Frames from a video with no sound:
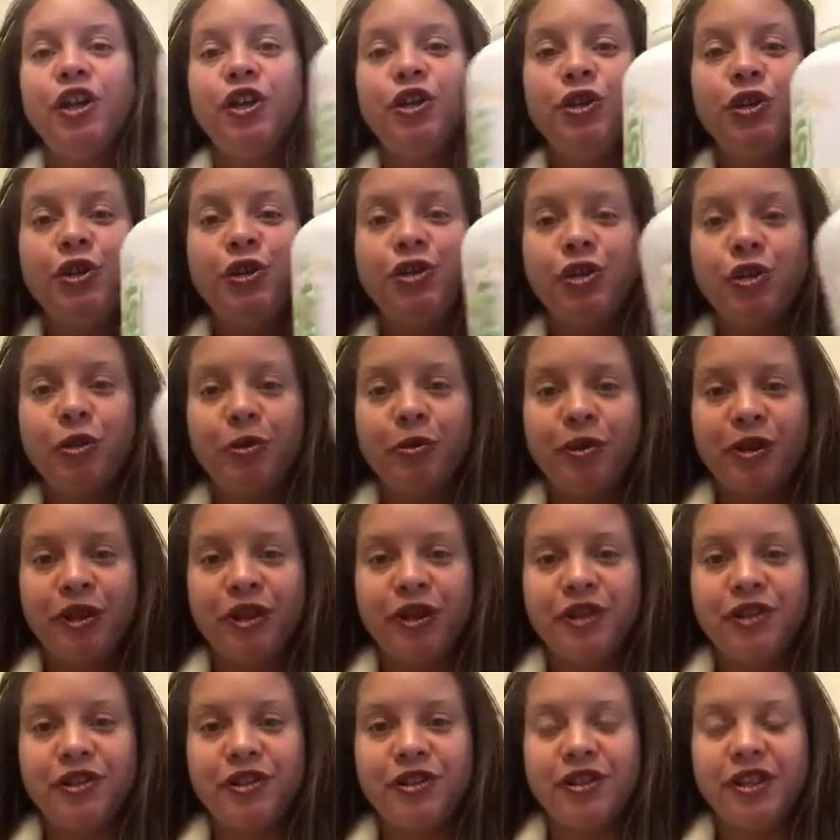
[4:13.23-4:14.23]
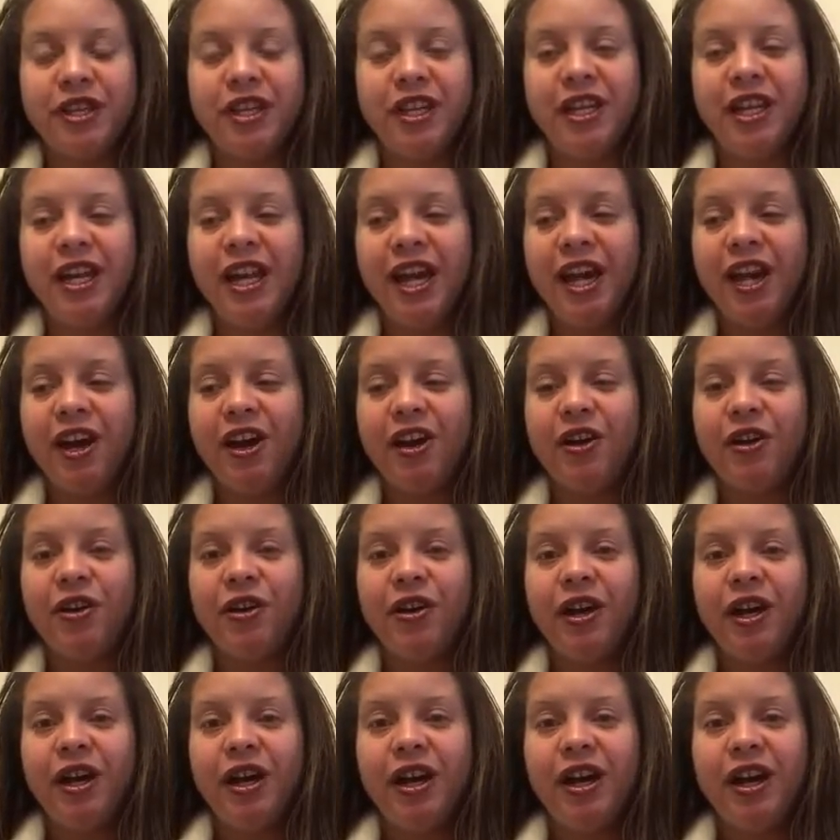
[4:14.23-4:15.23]
NutriBurst and
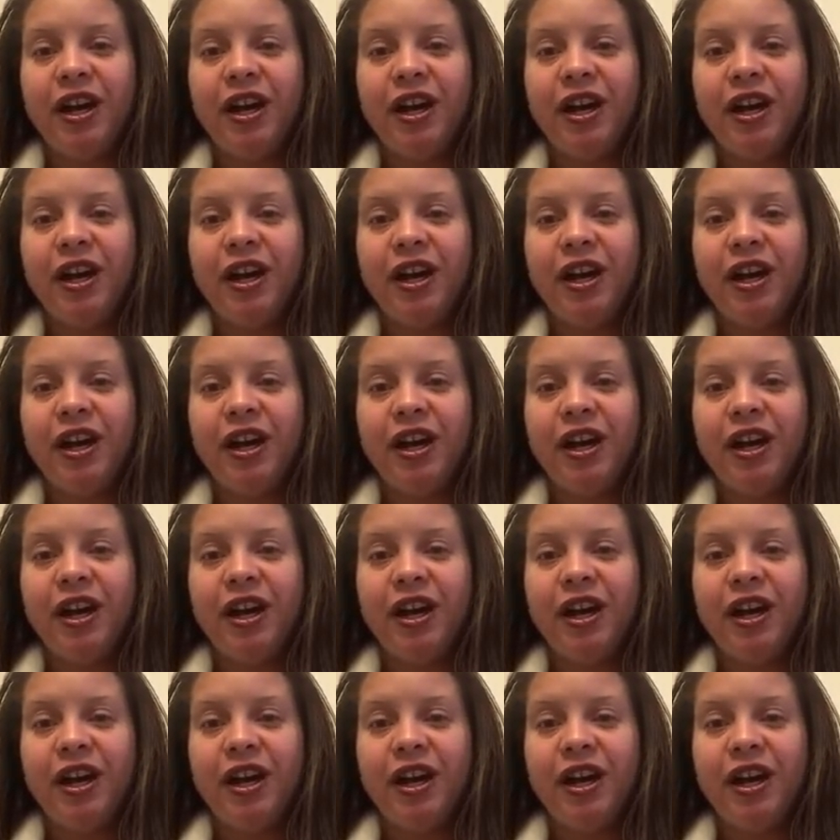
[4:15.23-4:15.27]
how